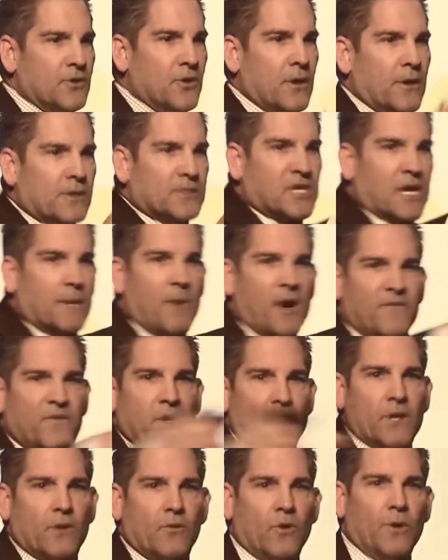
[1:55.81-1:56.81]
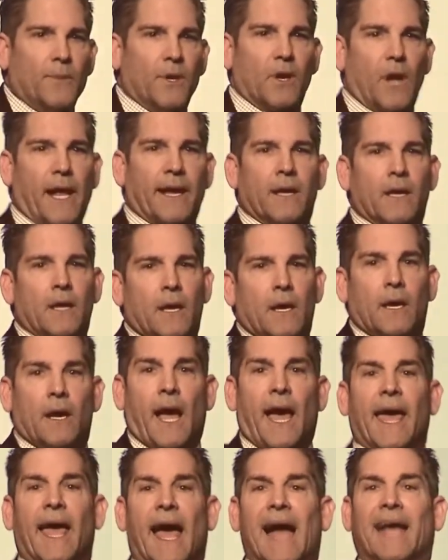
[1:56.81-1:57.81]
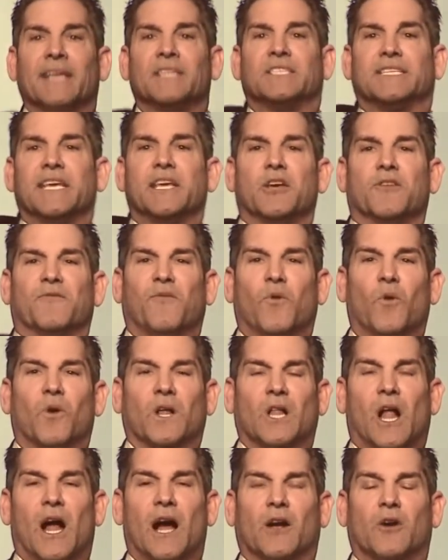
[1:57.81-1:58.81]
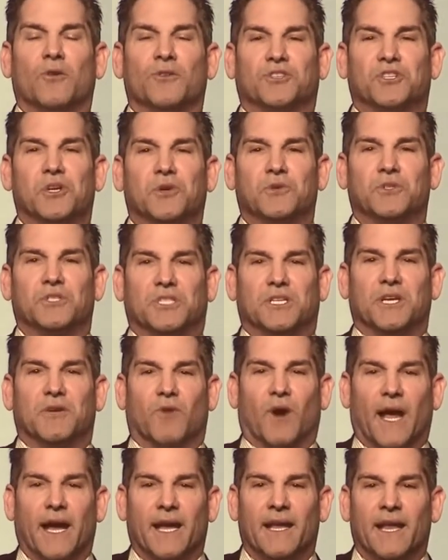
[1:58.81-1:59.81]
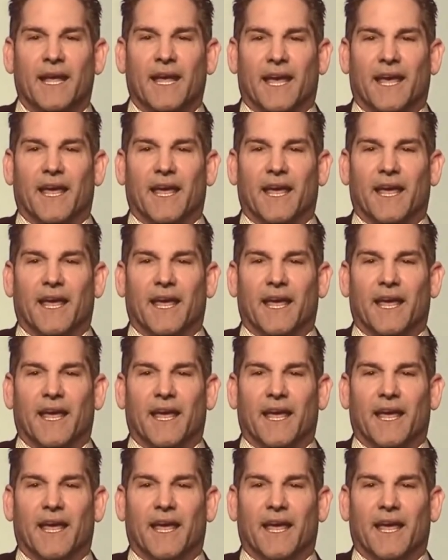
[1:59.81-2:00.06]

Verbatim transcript: You, some of you in the room, they're like, hey, I can see you at 4 o'clock on Tuesday, right?